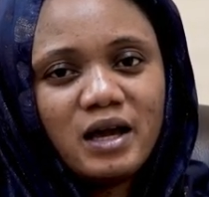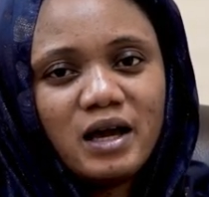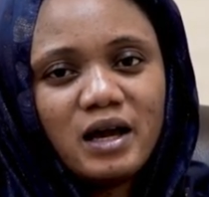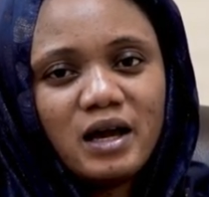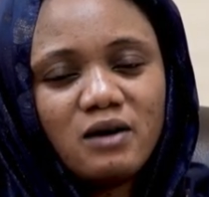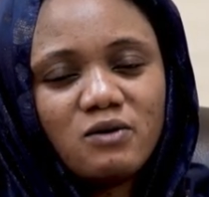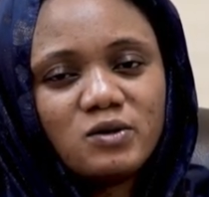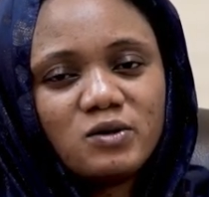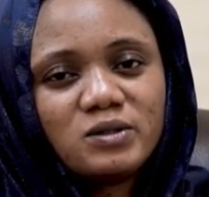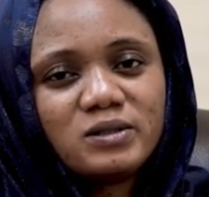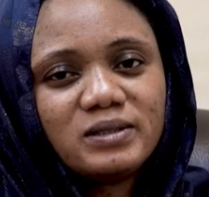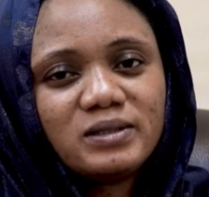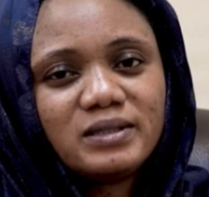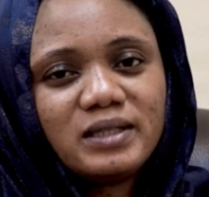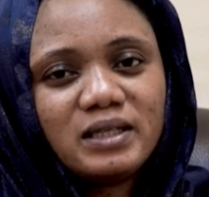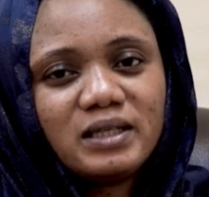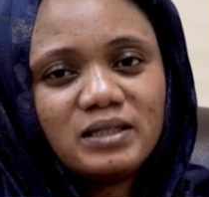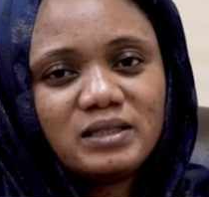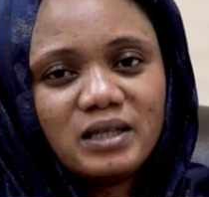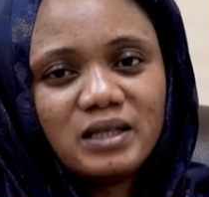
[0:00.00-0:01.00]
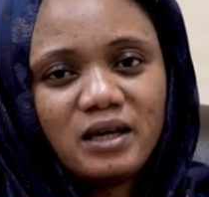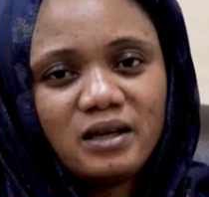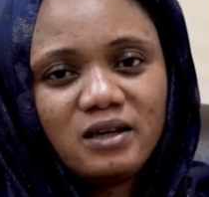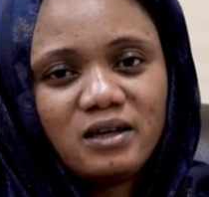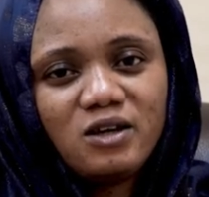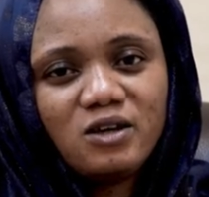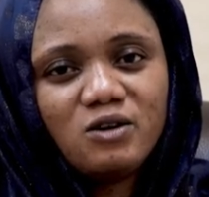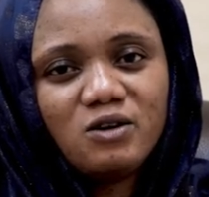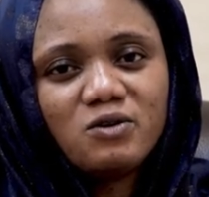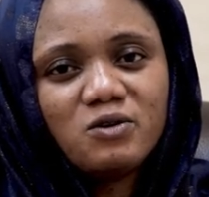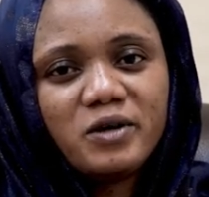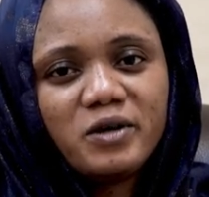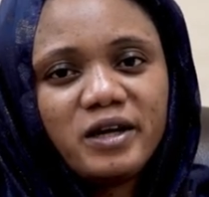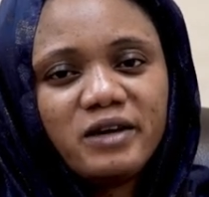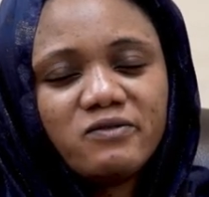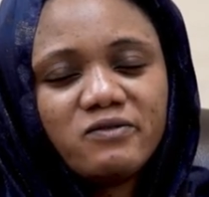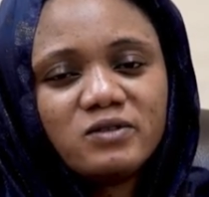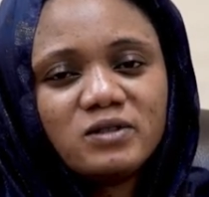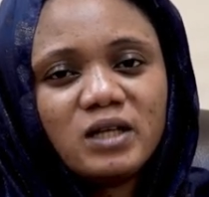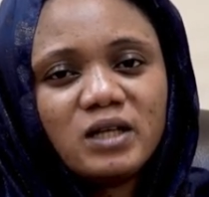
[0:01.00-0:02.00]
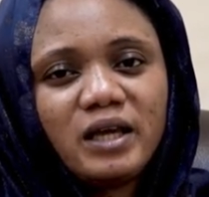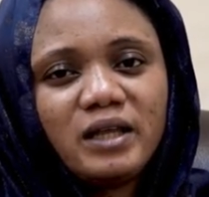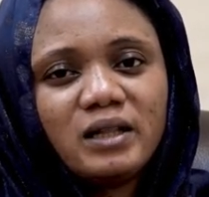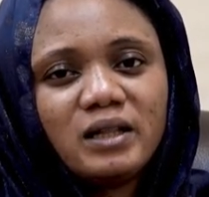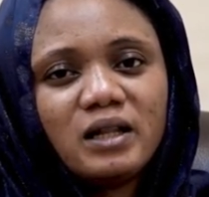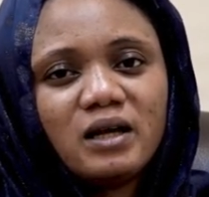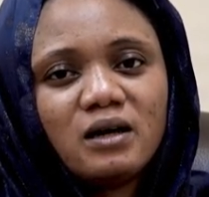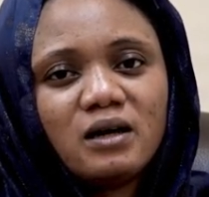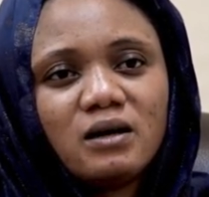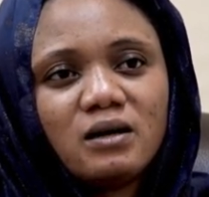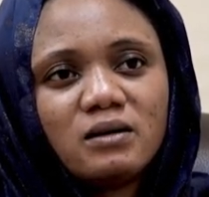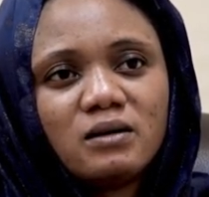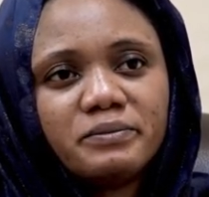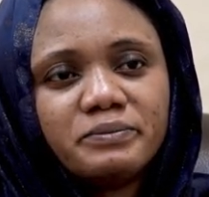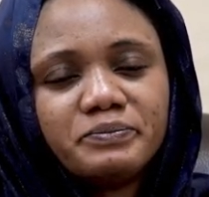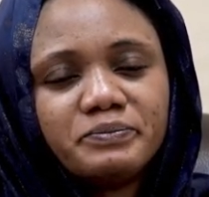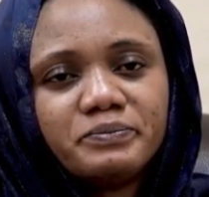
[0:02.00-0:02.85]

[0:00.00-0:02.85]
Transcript: I want to say thank you even in the